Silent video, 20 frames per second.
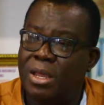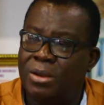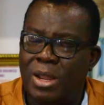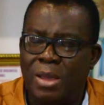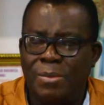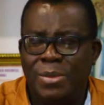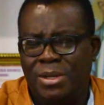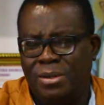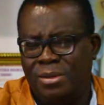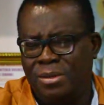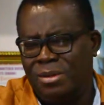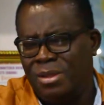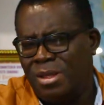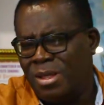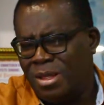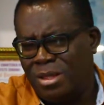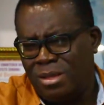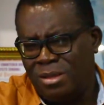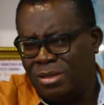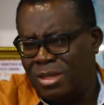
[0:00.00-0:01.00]
I mean,
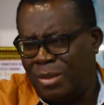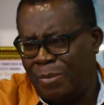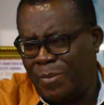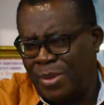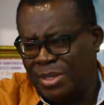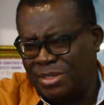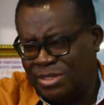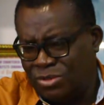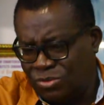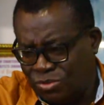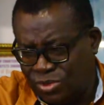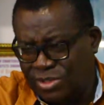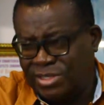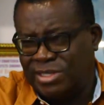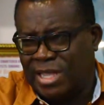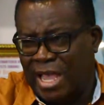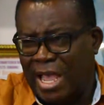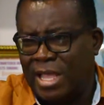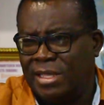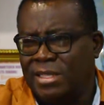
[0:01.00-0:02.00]
the person who
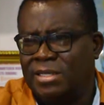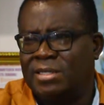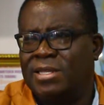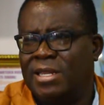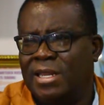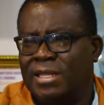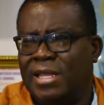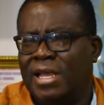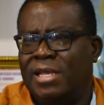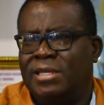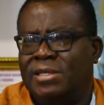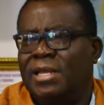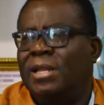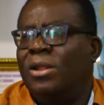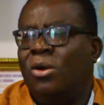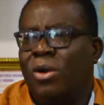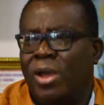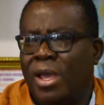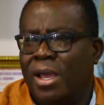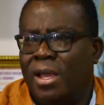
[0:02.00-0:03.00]
signed this letter is a
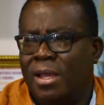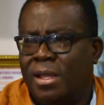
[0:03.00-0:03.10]
lawyer.